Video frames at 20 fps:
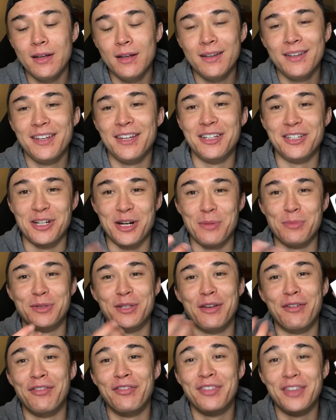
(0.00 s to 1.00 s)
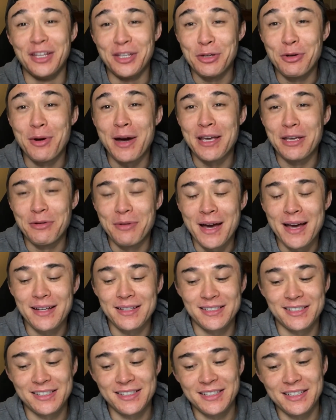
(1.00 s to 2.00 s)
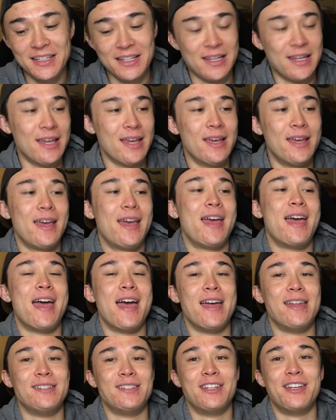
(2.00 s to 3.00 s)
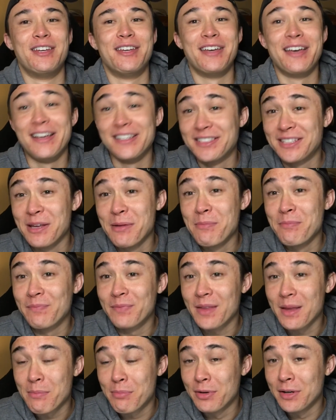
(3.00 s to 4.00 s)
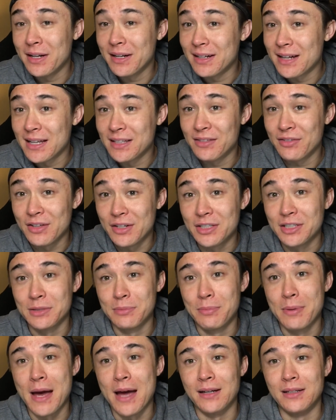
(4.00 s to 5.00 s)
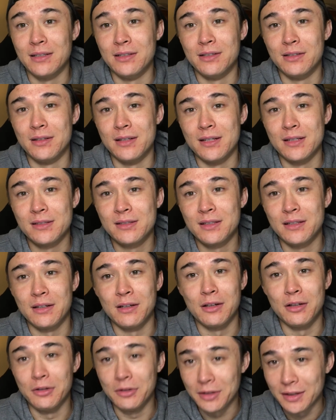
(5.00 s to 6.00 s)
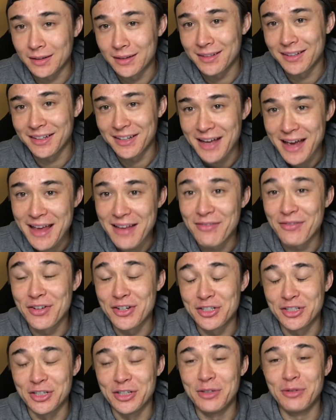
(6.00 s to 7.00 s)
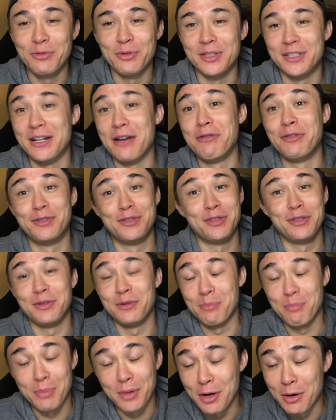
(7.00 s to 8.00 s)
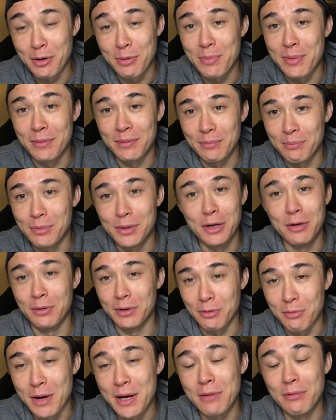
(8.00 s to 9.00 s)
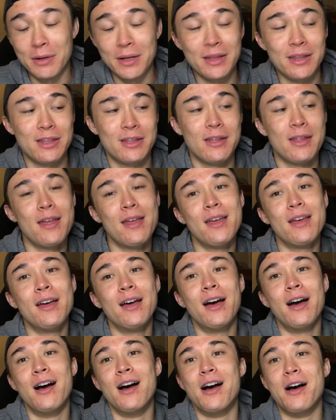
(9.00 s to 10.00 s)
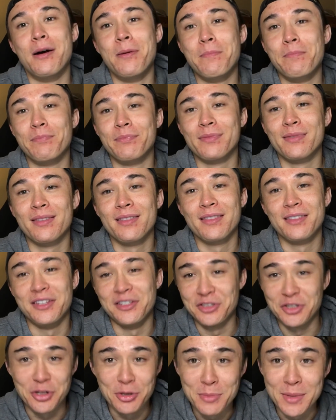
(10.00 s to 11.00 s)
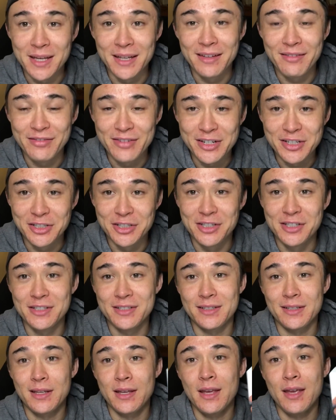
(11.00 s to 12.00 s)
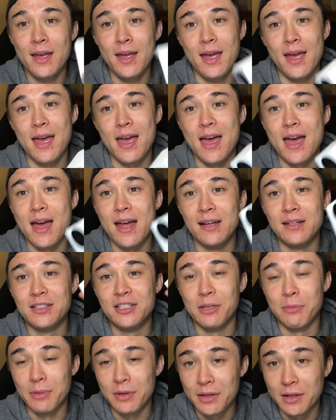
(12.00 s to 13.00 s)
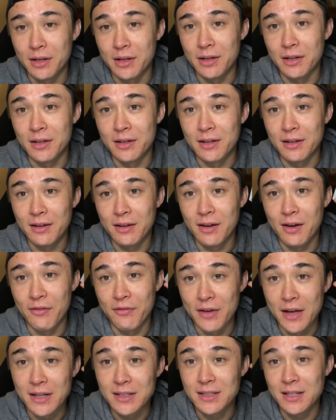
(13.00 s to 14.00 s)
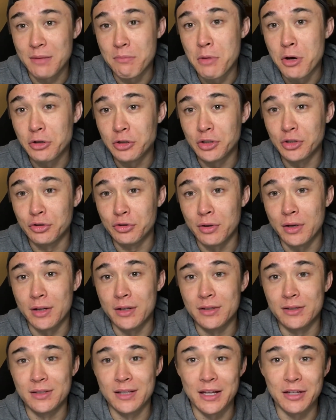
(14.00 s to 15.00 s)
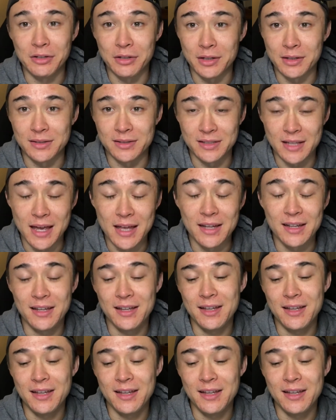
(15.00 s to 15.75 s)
in terms of the UI UX, and it has some pretty nice features packed into this, including the night vision, which I was blown away with, the zooming features, and some of the event and motion triggers that you can set.